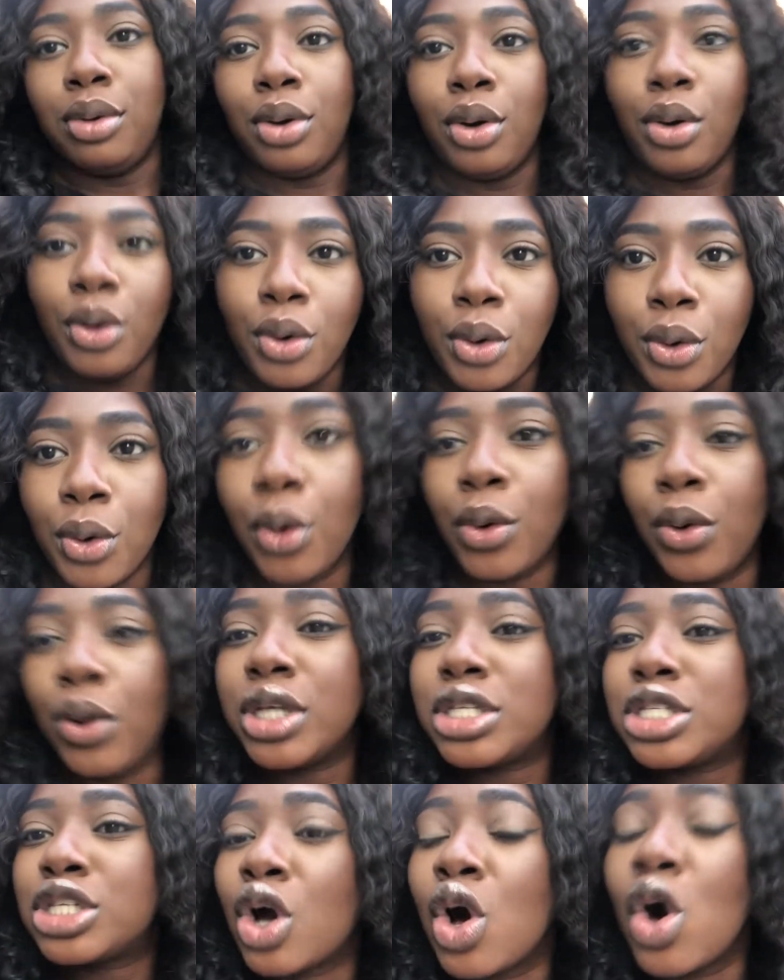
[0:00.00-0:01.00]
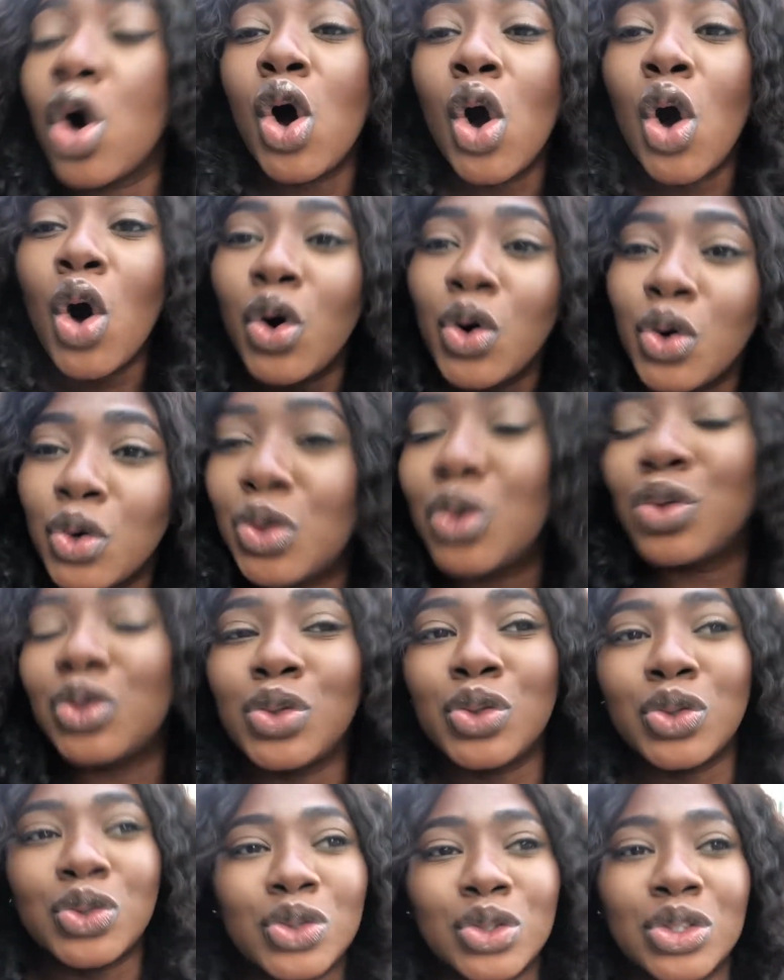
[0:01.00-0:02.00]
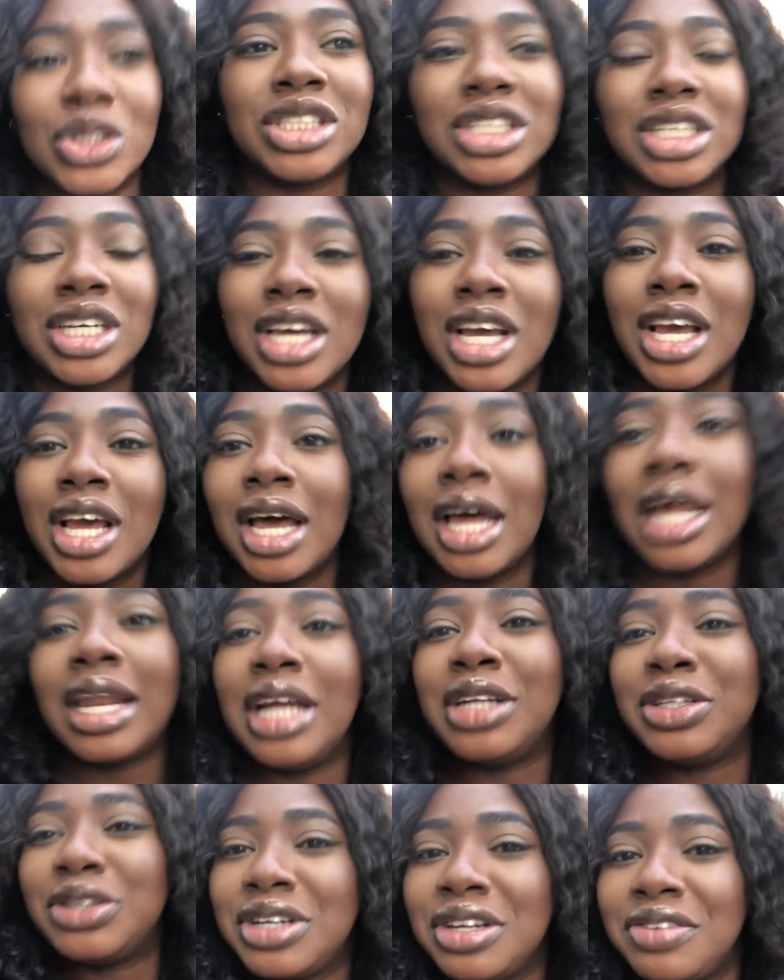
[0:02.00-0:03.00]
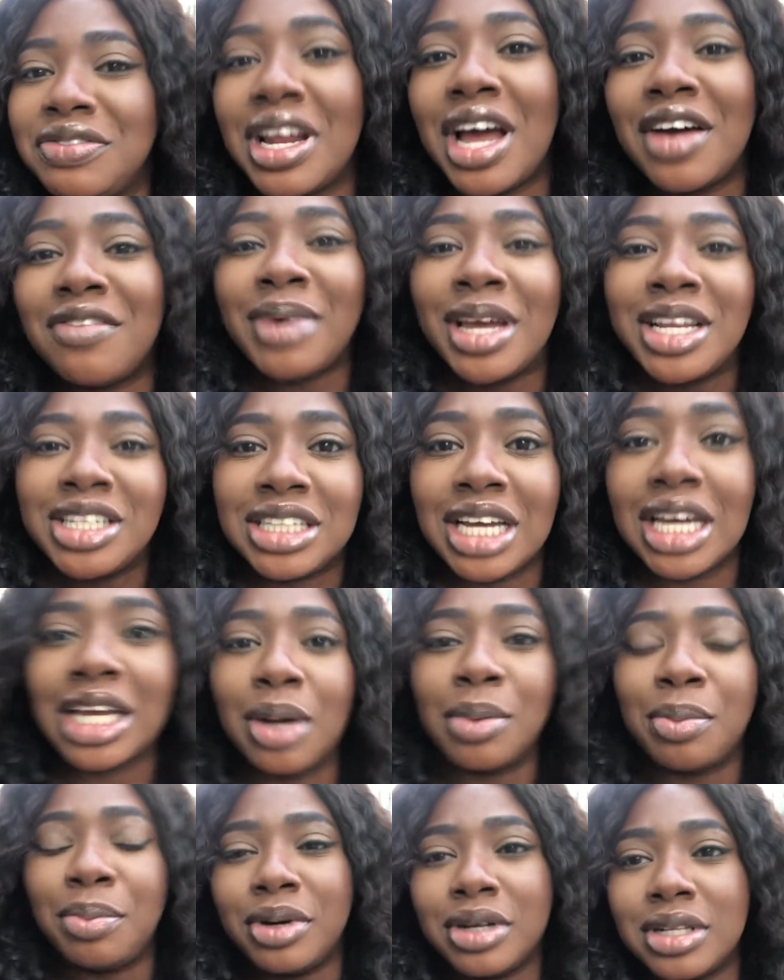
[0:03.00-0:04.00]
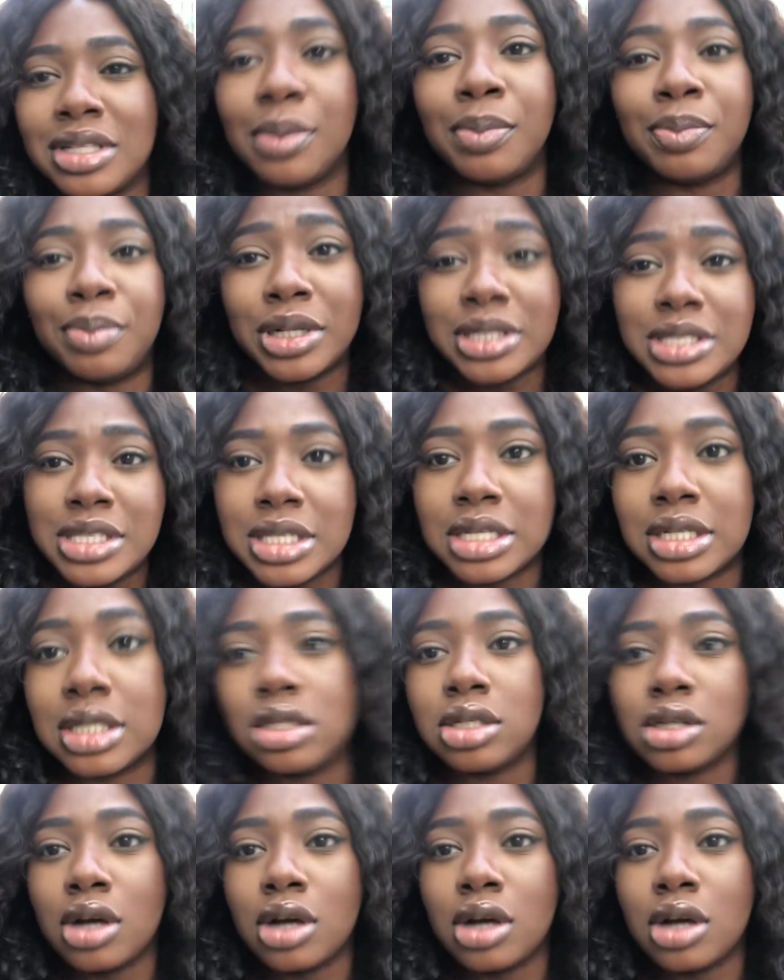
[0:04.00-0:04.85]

Ooh, it's cold and I don't even have my jacket buttoned